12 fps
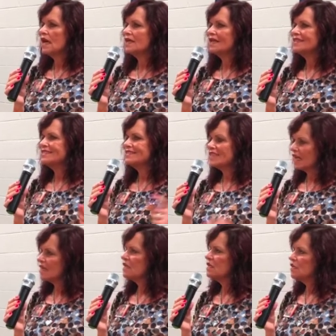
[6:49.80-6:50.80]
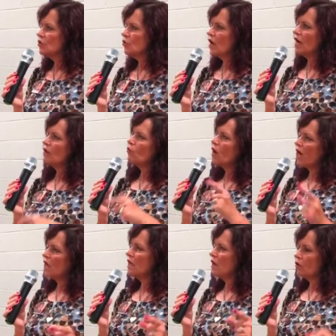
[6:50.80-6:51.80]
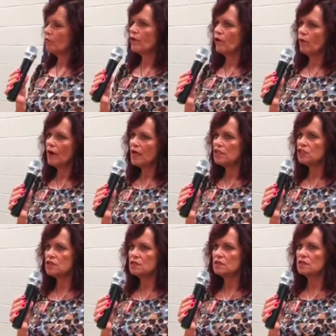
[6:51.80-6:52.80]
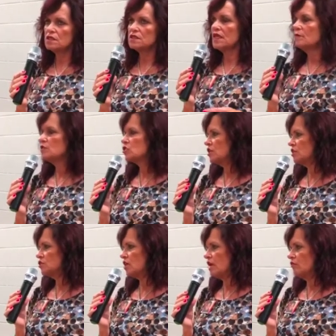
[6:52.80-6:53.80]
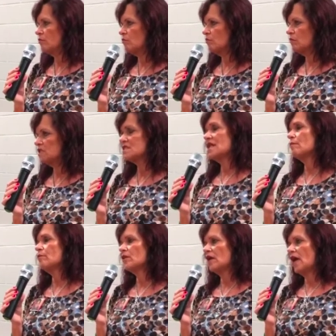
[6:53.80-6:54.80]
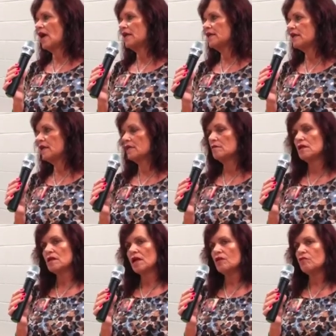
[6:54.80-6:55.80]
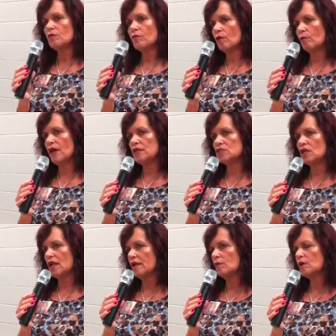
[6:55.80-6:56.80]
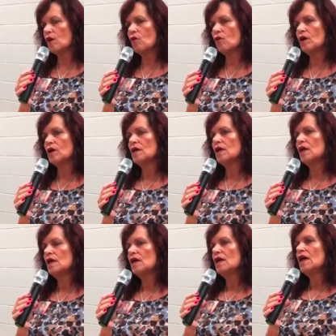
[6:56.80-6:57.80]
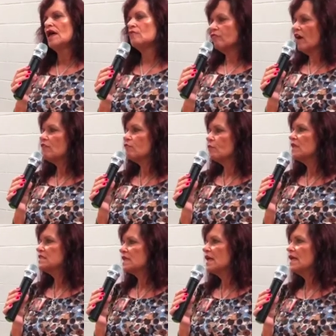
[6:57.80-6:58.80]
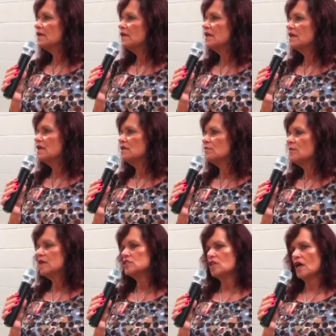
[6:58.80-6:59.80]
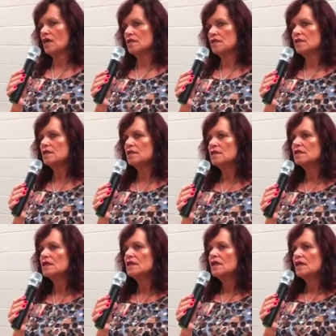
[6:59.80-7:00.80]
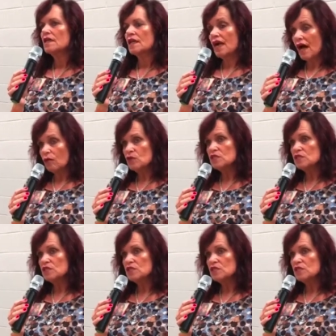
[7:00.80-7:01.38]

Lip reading: He got his second DUI while on probation. The same judge gave him a slap on the hand again, gave him probation, let him go. And 5 weeks later, he killed my child. The